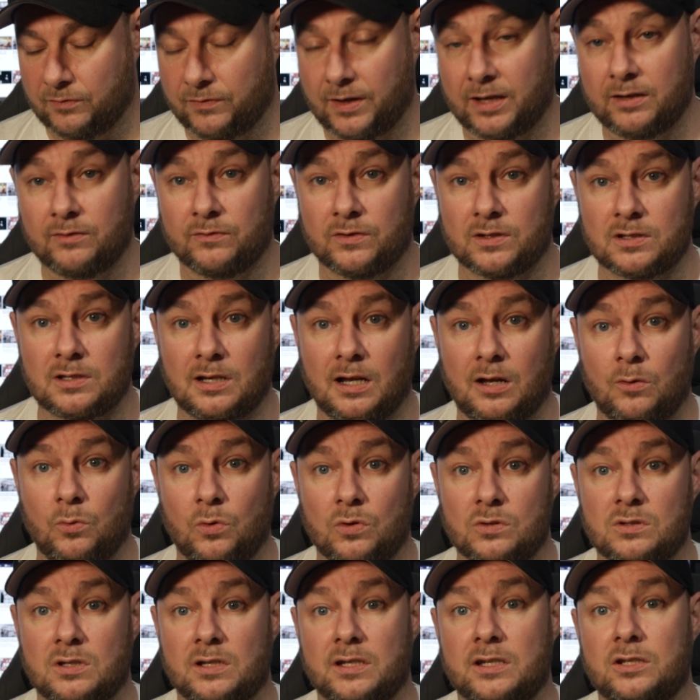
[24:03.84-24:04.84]
event for Star
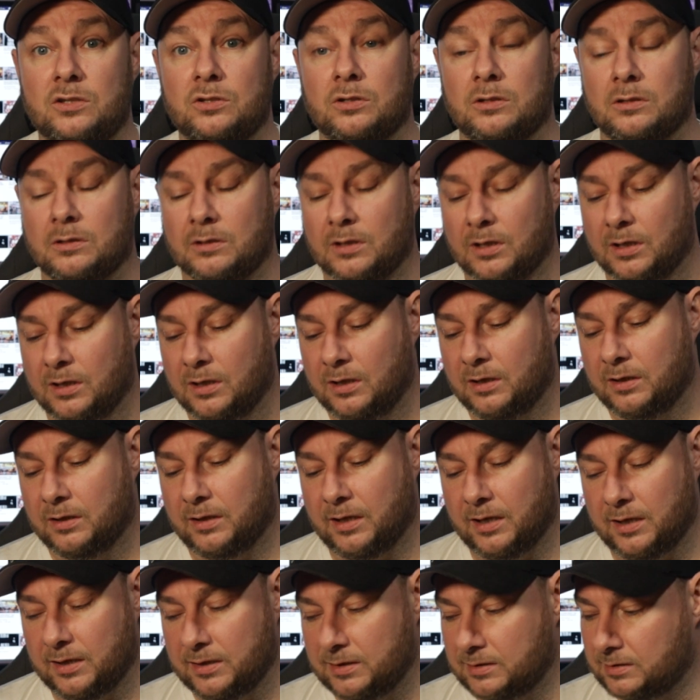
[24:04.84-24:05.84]
Wars Legion
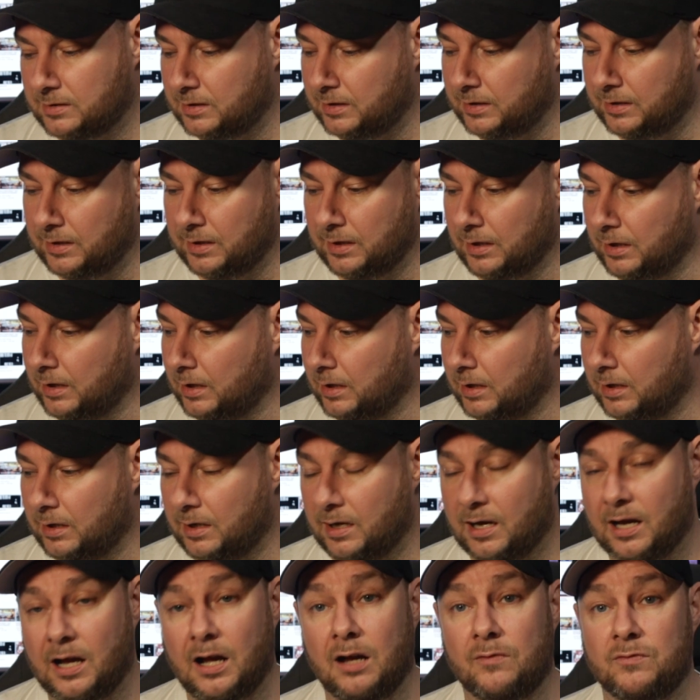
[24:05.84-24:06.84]
that is
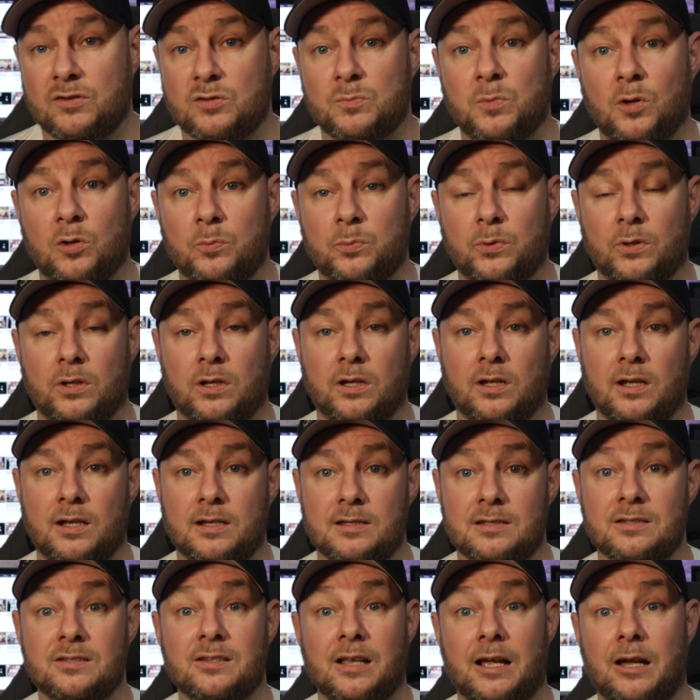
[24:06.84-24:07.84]
half as popular
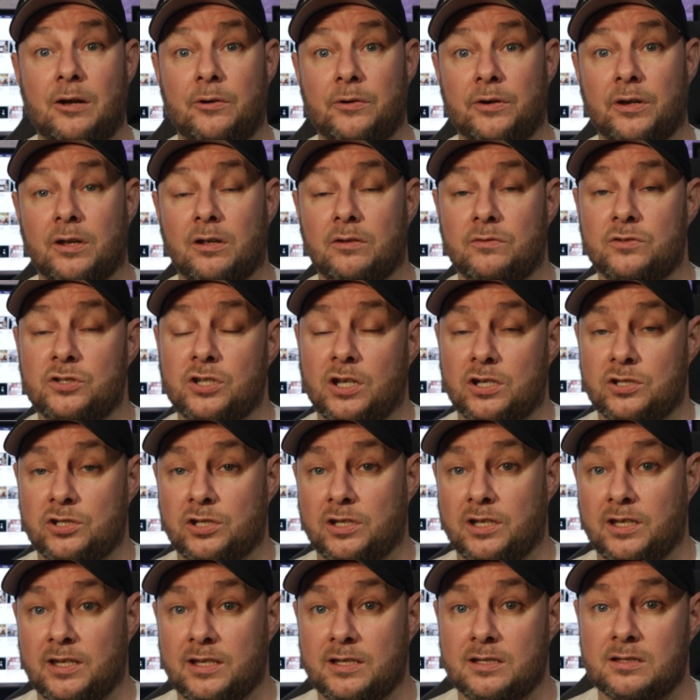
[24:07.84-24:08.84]
as Scouring of
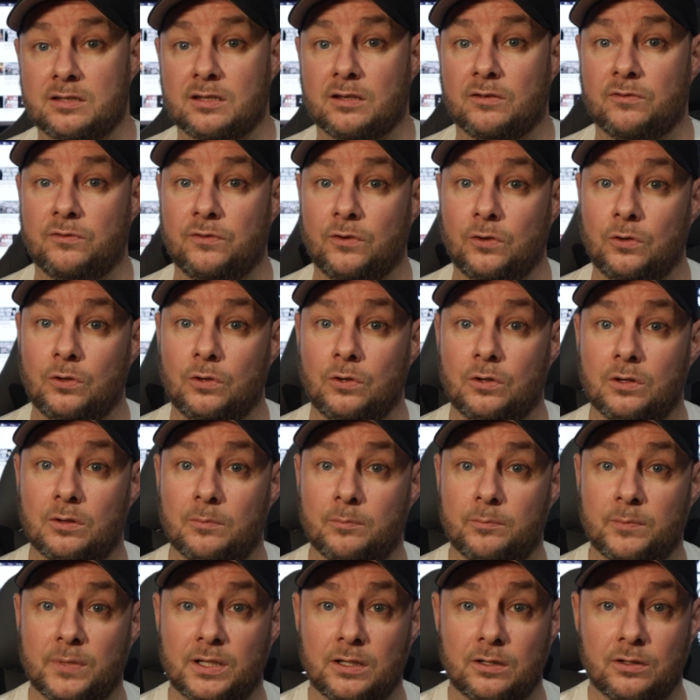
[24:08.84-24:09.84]
Cheshire is for
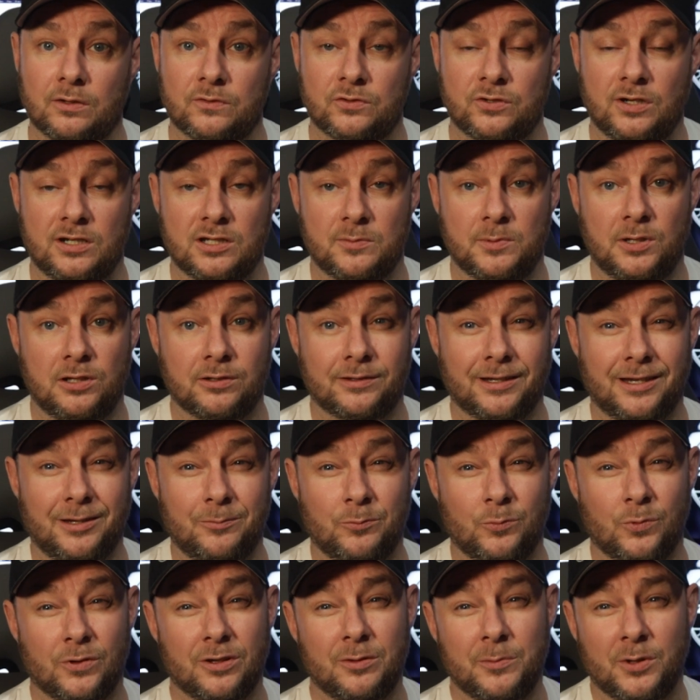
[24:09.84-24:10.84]
Middle-earth strategy battle
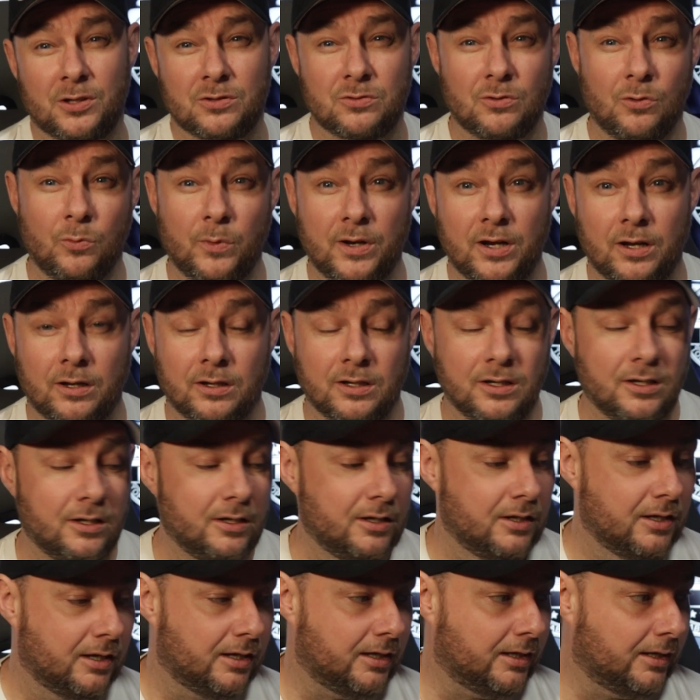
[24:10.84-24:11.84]
game, we're going to be on to a winner.
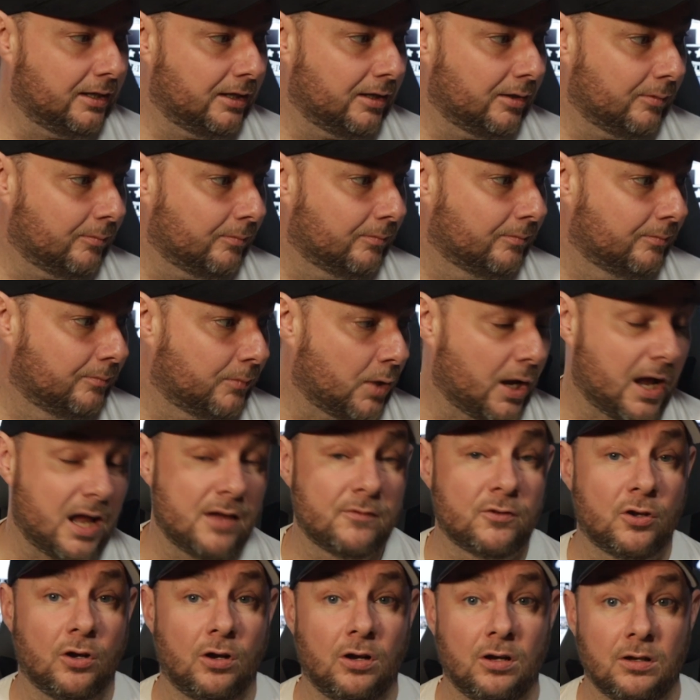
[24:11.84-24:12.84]
But
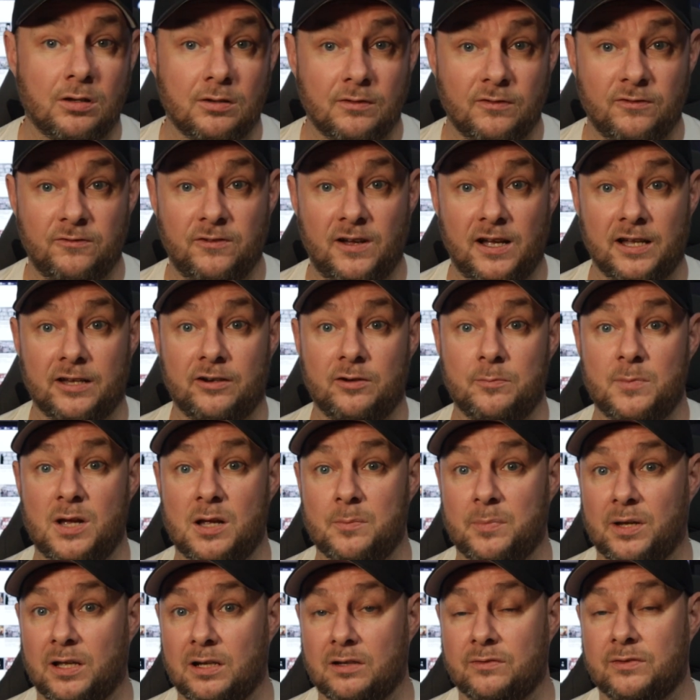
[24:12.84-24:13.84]
I've got fire in
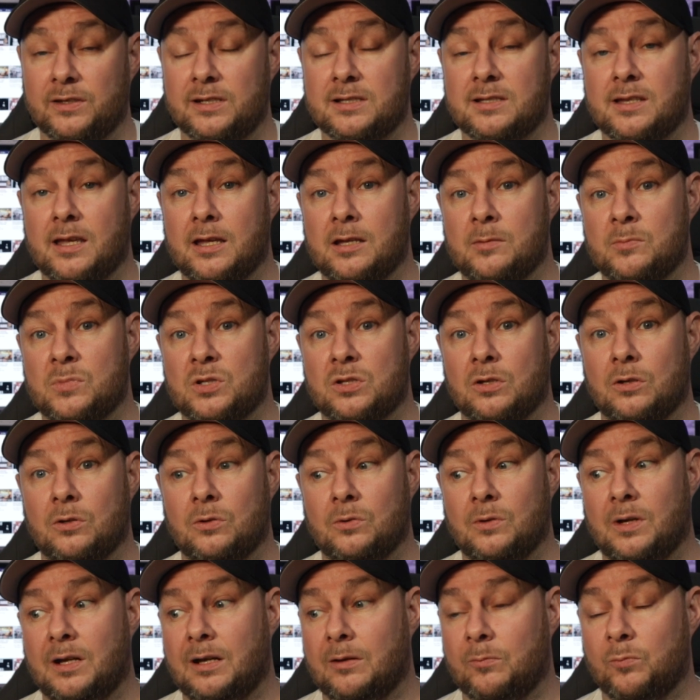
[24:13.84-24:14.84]
my belly for this game,
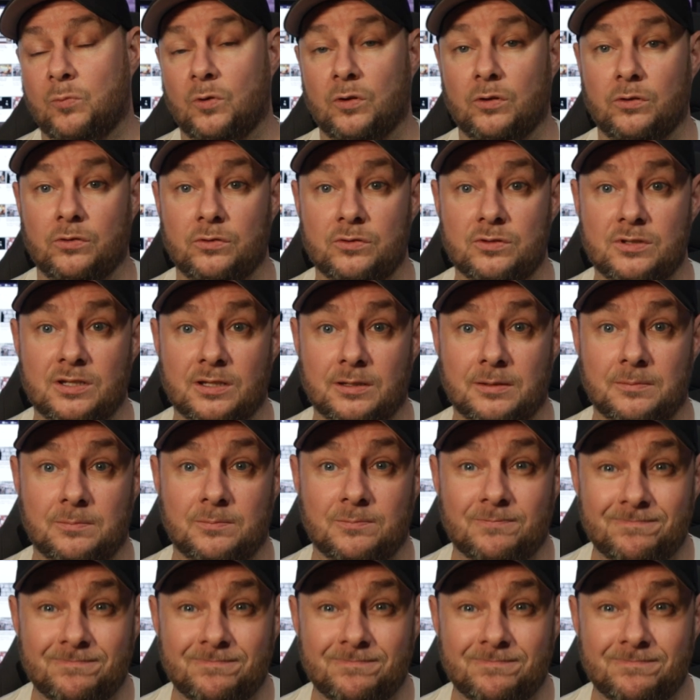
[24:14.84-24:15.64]
so I want to